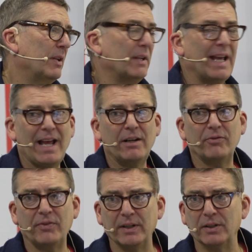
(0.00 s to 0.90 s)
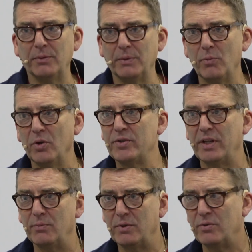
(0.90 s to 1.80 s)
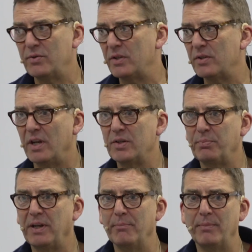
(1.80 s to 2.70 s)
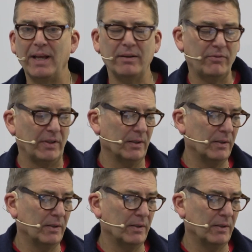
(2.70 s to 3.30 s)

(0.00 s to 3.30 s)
hand feel that we wanted, which was this nice plump hand feel.